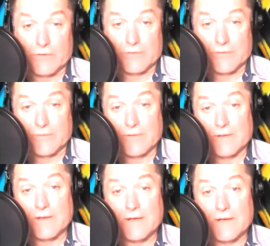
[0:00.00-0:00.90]
to do?
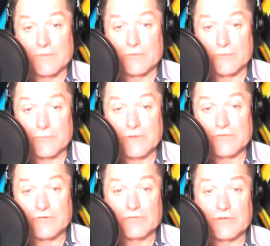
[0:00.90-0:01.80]
And I said, would you please
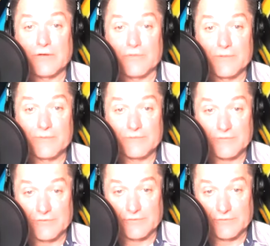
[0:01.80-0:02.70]
just tell them to
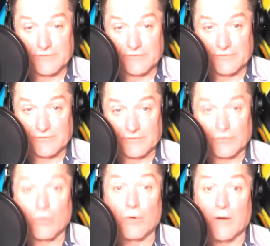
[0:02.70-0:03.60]
cease and desist,
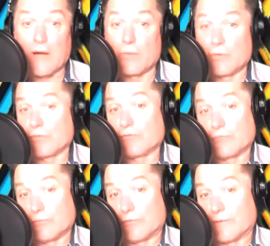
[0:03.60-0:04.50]
or I will
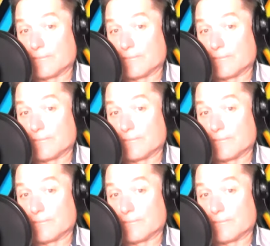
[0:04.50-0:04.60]
sue them.